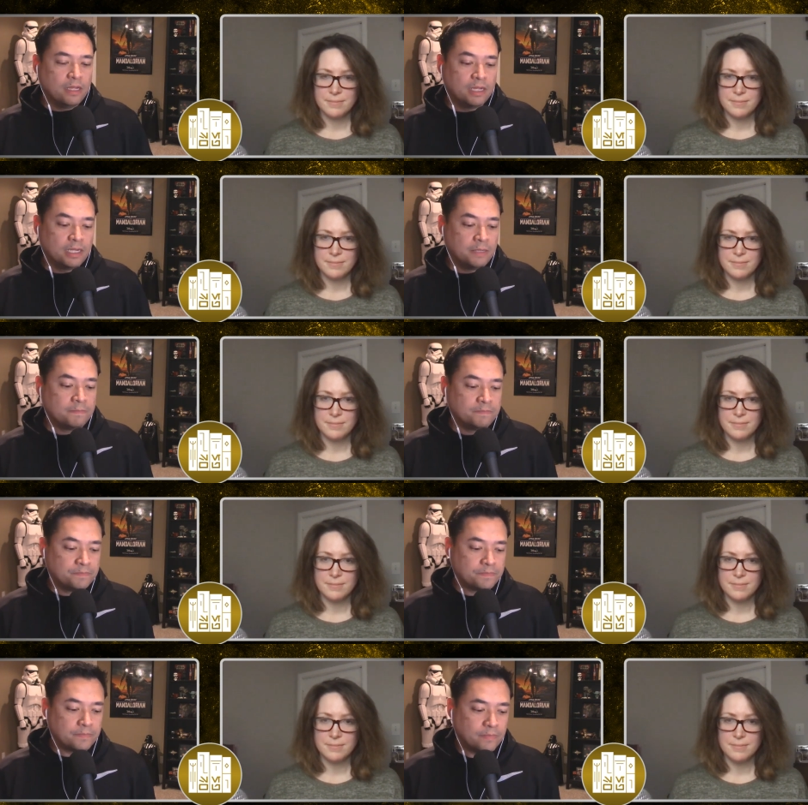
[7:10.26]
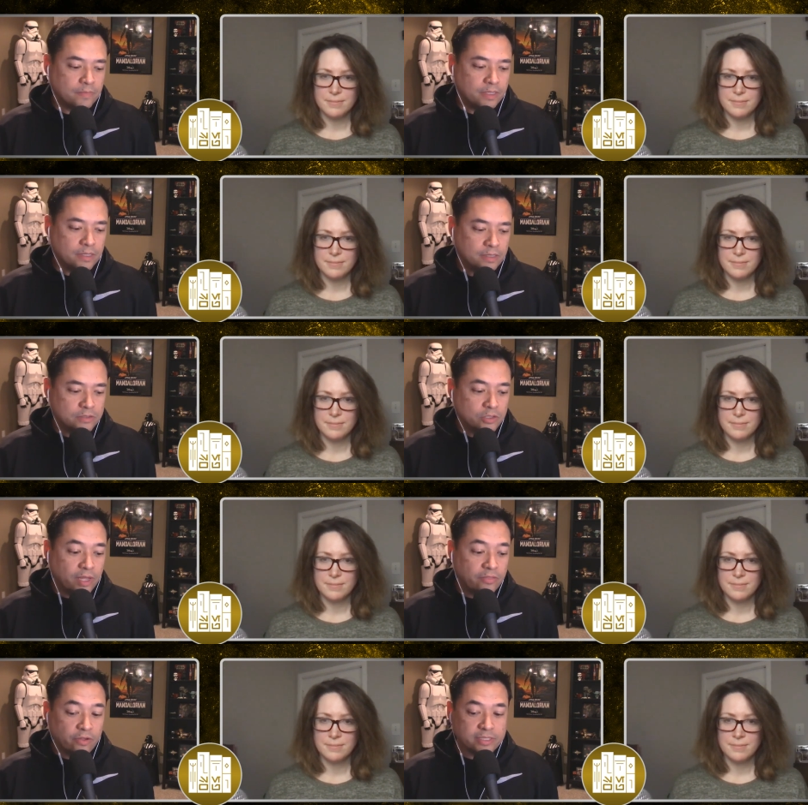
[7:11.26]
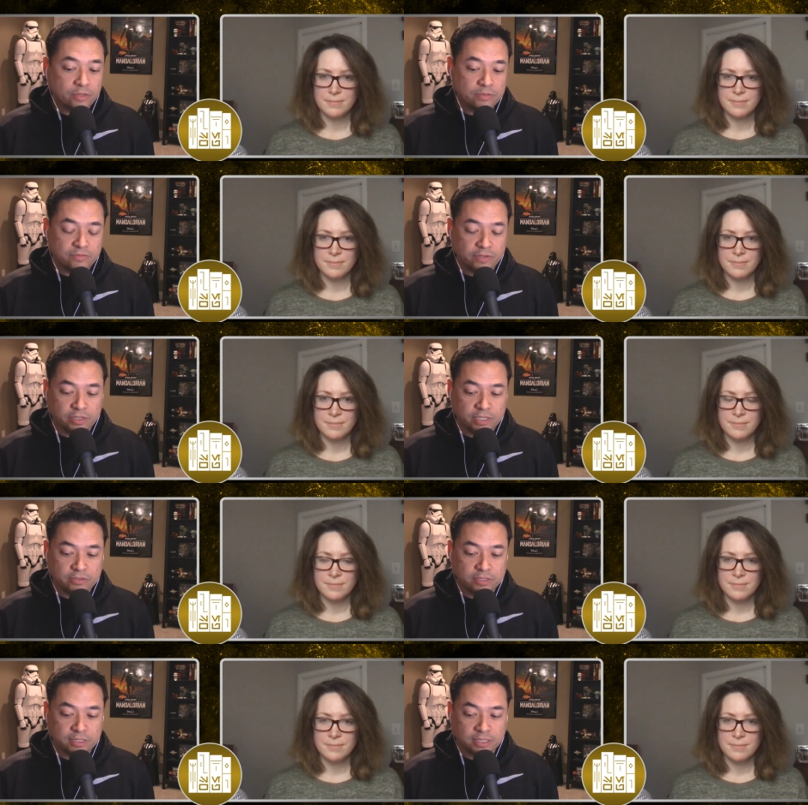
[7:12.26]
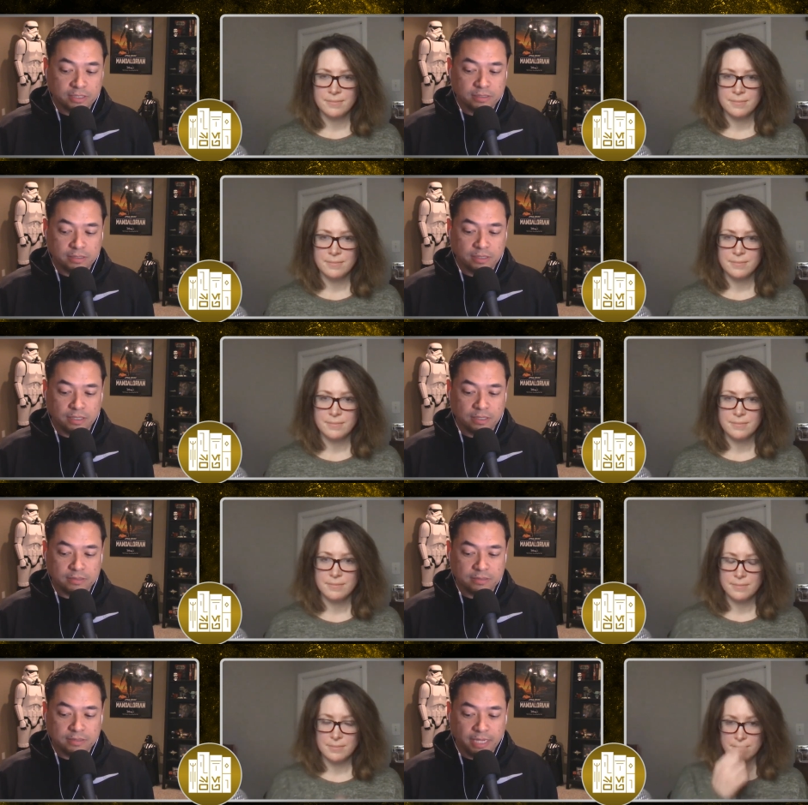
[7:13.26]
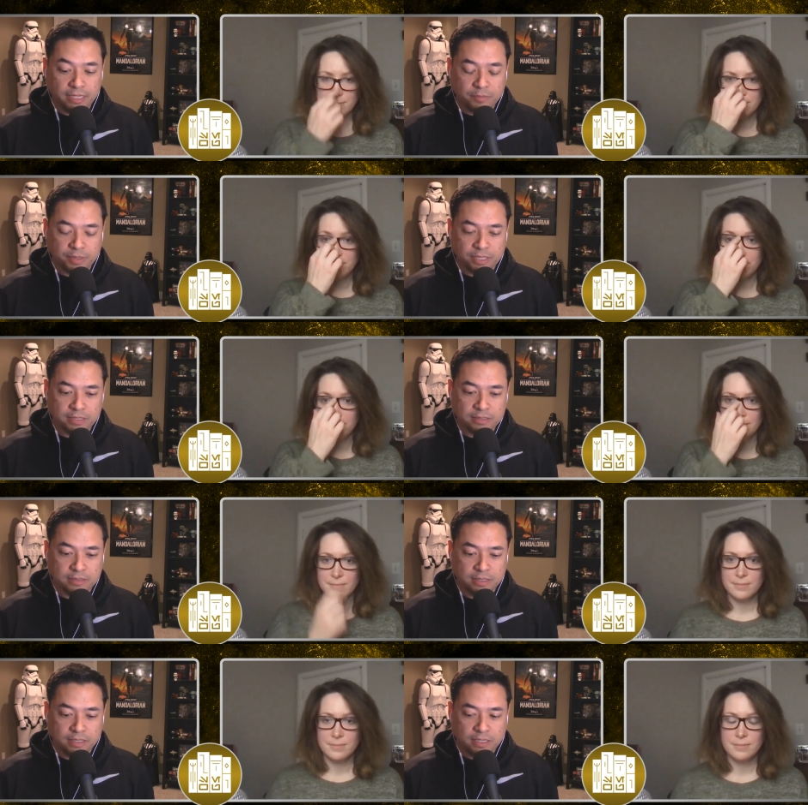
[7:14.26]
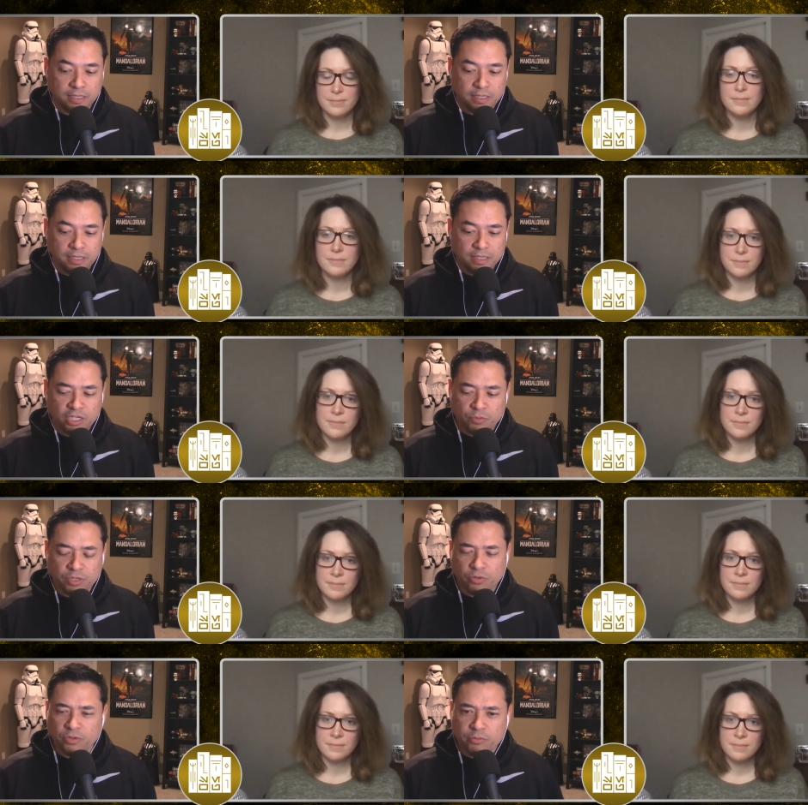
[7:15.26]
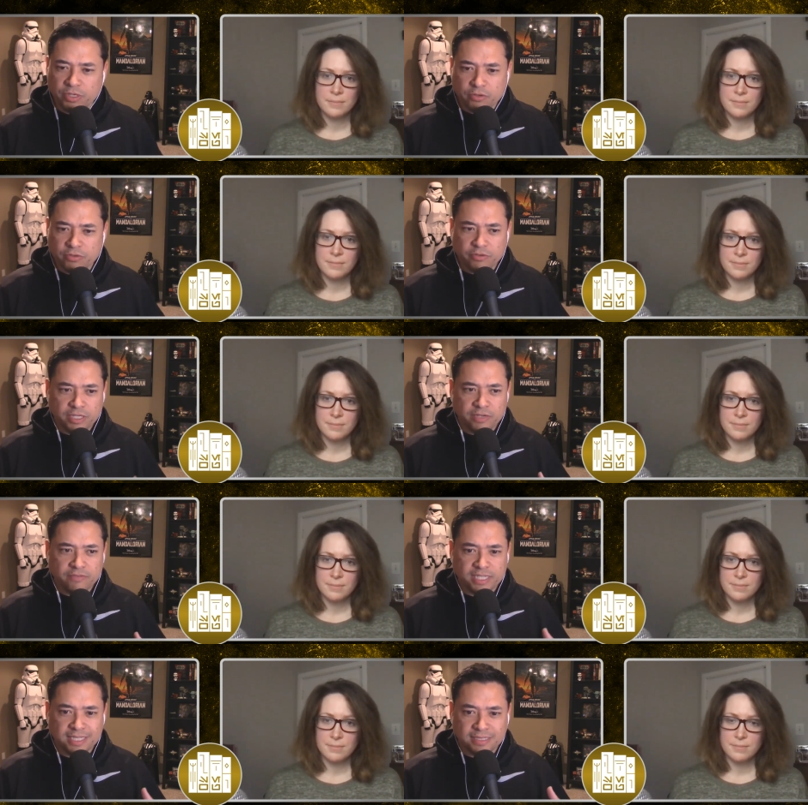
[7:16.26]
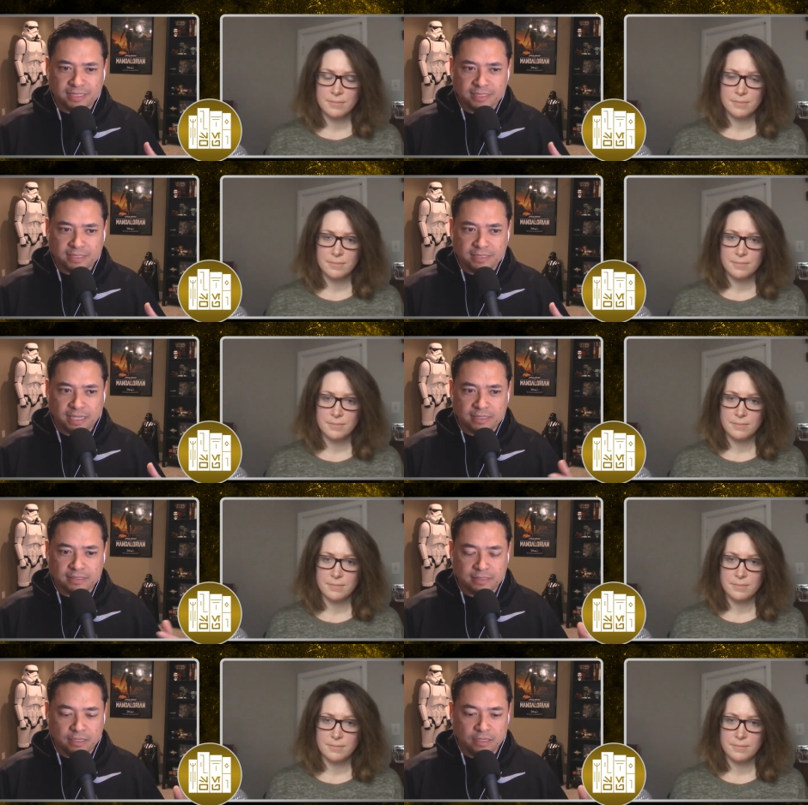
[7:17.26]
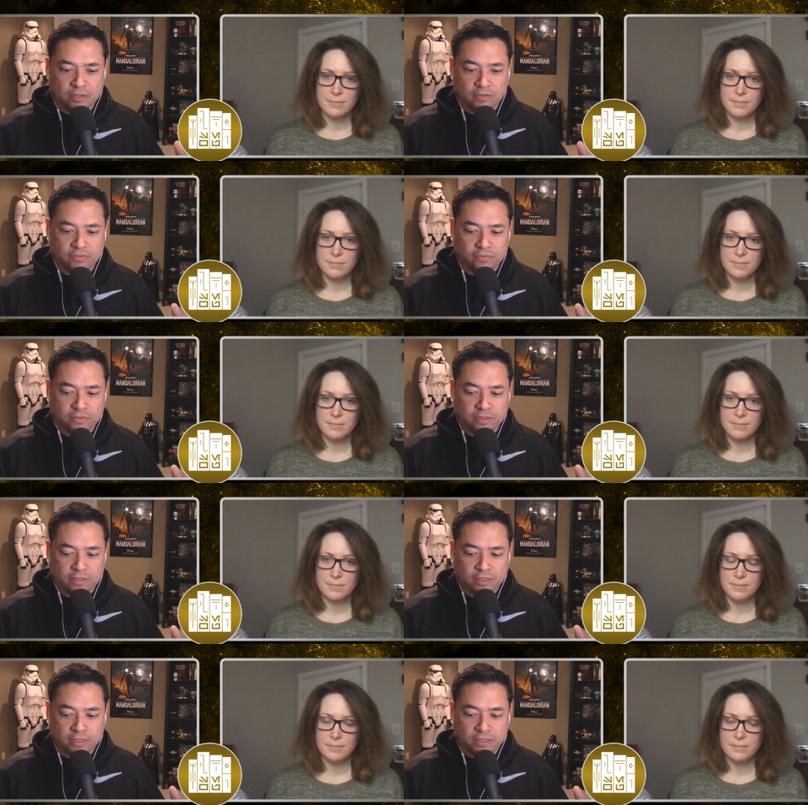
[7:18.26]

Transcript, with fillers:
Speaker 1: um, so I thought that was a very interesting uh, take, because, you know, we don't we don't really ever get the sense of.